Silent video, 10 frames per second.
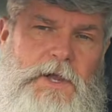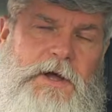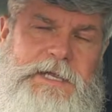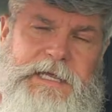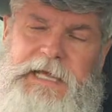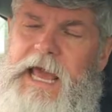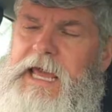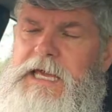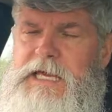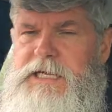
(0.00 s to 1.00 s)
Claudine
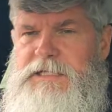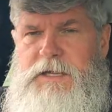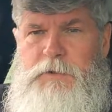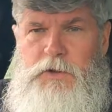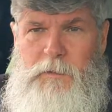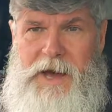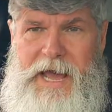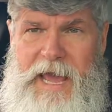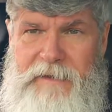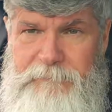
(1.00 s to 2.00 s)
Gay, someone whom
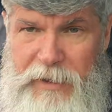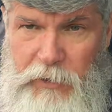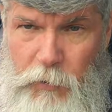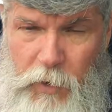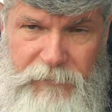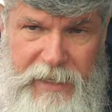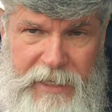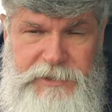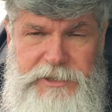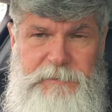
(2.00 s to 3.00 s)
I have better
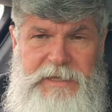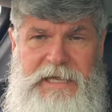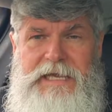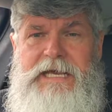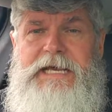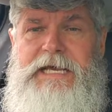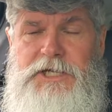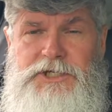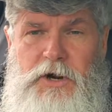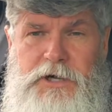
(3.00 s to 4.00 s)
qualifications to be
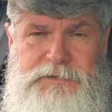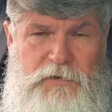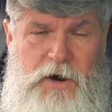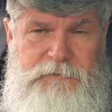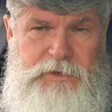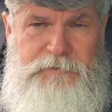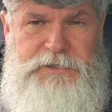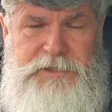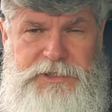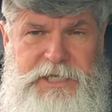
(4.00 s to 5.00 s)
in charge of Harvard
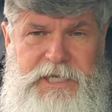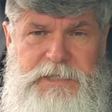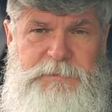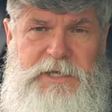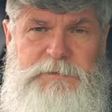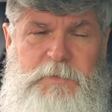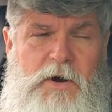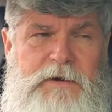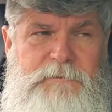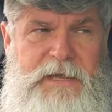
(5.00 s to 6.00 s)
University than she does, because
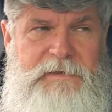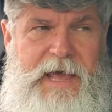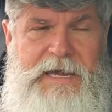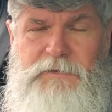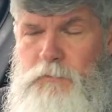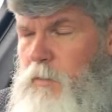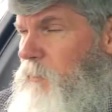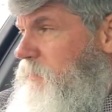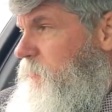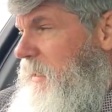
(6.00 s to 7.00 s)
part of being that
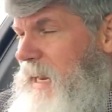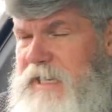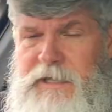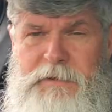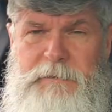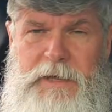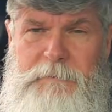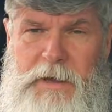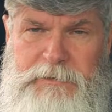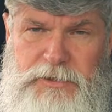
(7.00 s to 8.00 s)
role is being an academic and being a
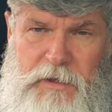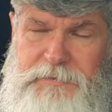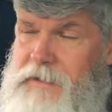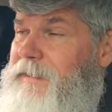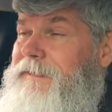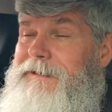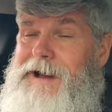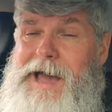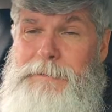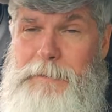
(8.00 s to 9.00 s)
published author.
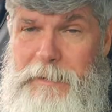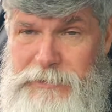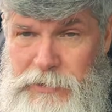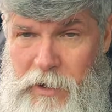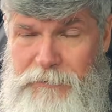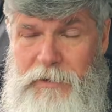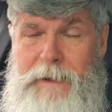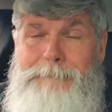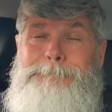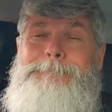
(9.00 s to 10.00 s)
I'm a published author
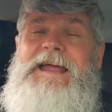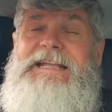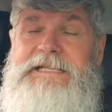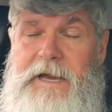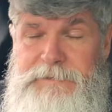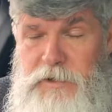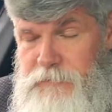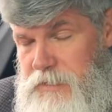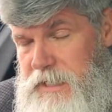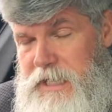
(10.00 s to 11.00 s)
many times
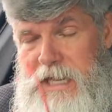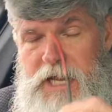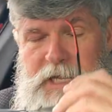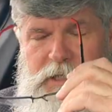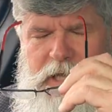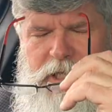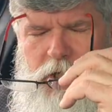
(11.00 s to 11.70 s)
over, unlike